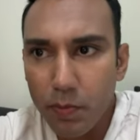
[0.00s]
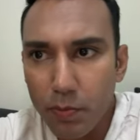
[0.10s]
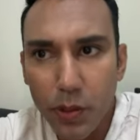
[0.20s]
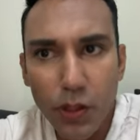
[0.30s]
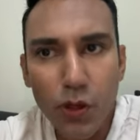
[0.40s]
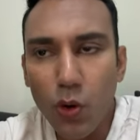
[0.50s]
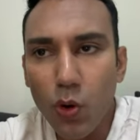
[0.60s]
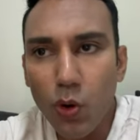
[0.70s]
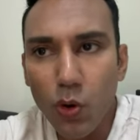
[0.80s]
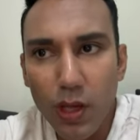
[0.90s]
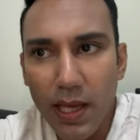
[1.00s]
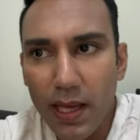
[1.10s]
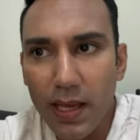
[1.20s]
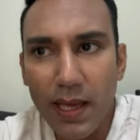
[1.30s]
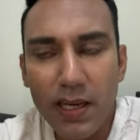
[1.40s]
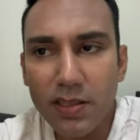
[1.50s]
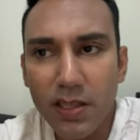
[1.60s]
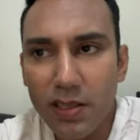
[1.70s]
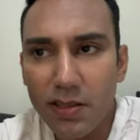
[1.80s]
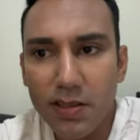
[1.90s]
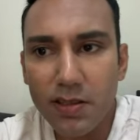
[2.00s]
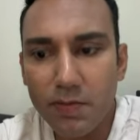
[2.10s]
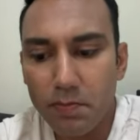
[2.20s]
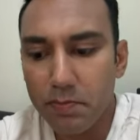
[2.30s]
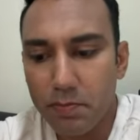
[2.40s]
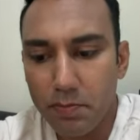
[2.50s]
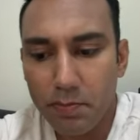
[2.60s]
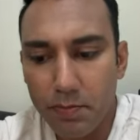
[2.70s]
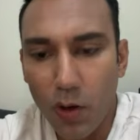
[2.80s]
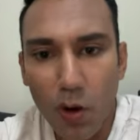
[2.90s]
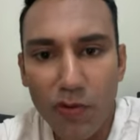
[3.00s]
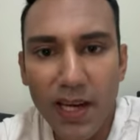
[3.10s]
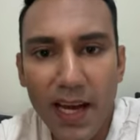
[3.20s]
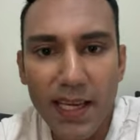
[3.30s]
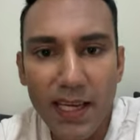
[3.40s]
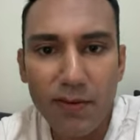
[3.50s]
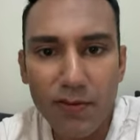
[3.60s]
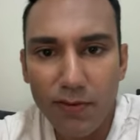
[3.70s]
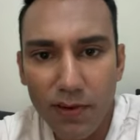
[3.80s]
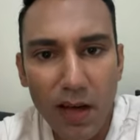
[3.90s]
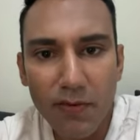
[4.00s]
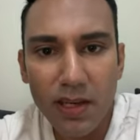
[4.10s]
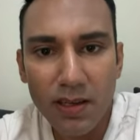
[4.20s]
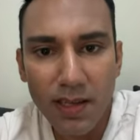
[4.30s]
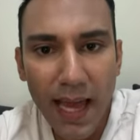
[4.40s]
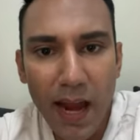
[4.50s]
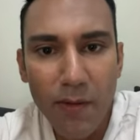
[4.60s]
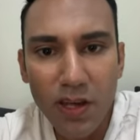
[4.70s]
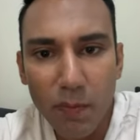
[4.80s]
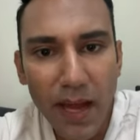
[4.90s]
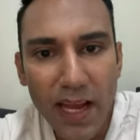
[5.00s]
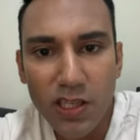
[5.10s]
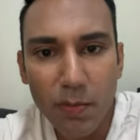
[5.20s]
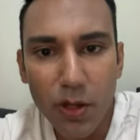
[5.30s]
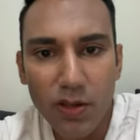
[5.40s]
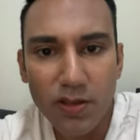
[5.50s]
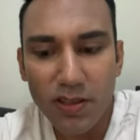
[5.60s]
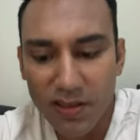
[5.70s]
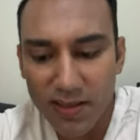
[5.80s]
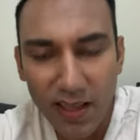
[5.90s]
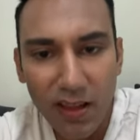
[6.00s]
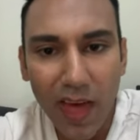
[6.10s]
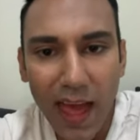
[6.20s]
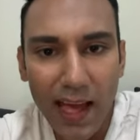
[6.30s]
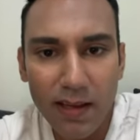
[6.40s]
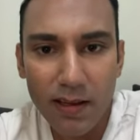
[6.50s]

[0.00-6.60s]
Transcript: pure, innocent, often naive, loving, caring, and compassionate person, you're still there.